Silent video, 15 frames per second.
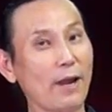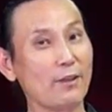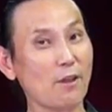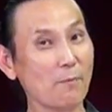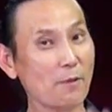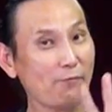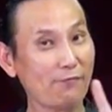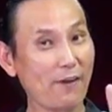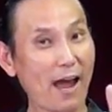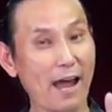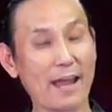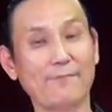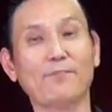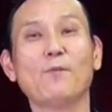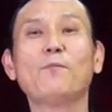Alright, number
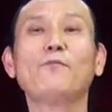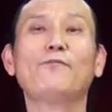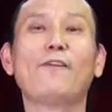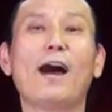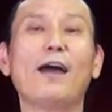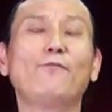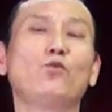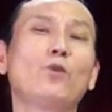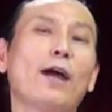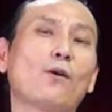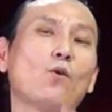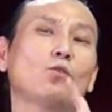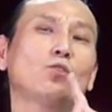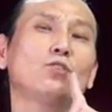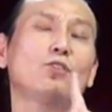5. Number 5,
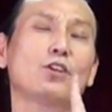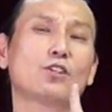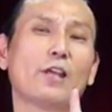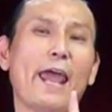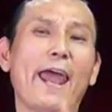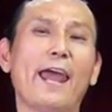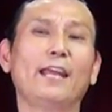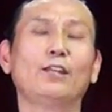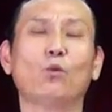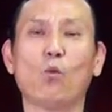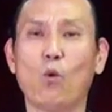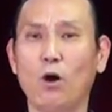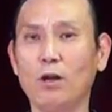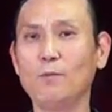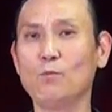we are going to just
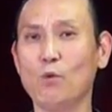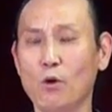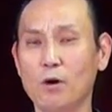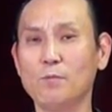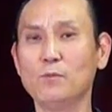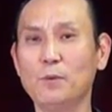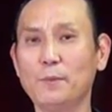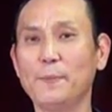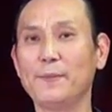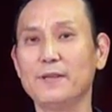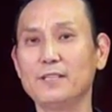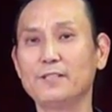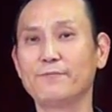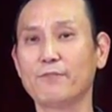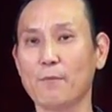add one more
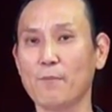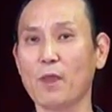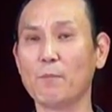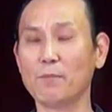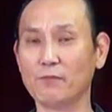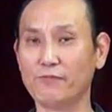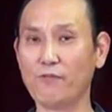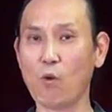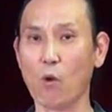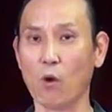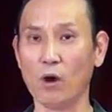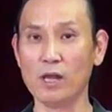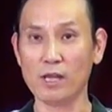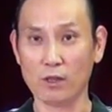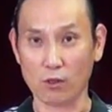movements from number
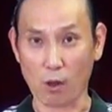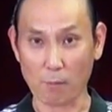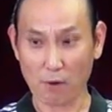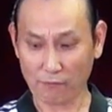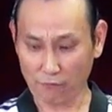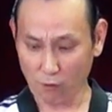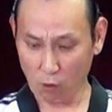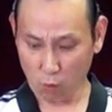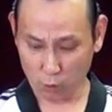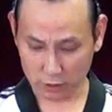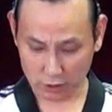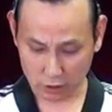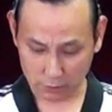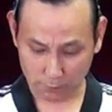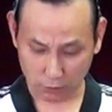4. Number
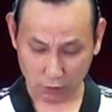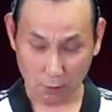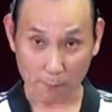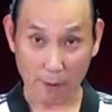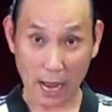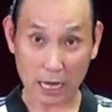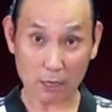4, we just put the